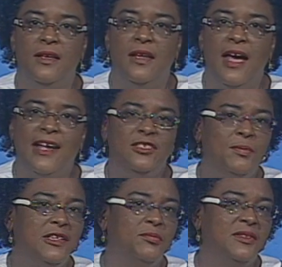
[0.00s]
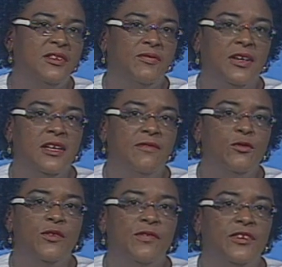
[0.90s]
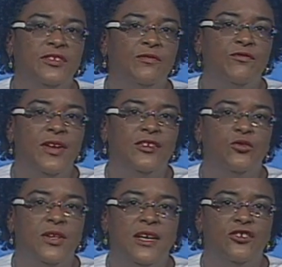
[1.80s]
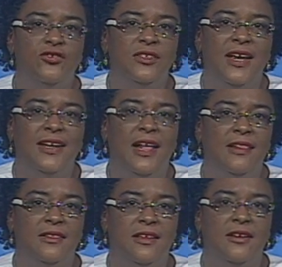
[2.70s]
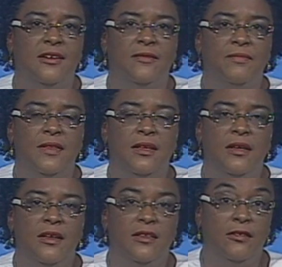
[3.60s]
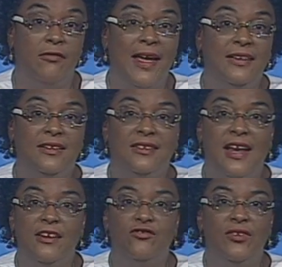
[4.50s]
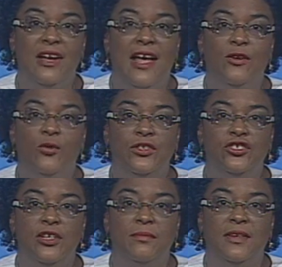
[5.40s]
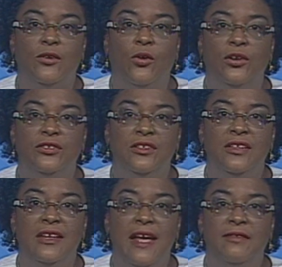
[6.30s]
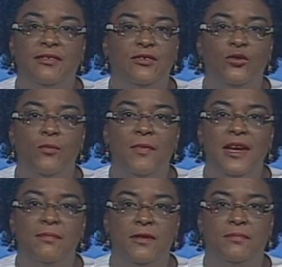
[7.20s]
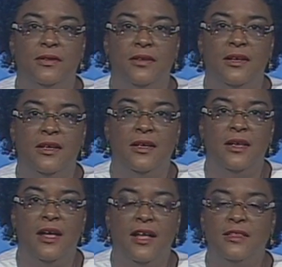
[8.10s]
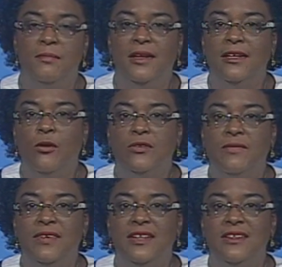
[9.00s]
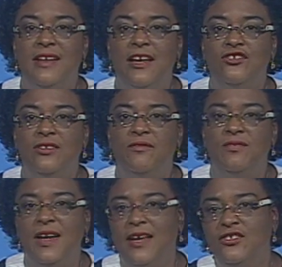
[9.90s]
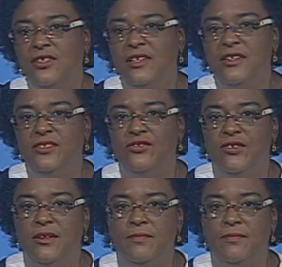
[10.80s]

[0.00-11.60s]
I speak specifically of universal free education and health care, the right to tenantry land ownership that altered the lives of so many people, and the build-out of an international financial industry.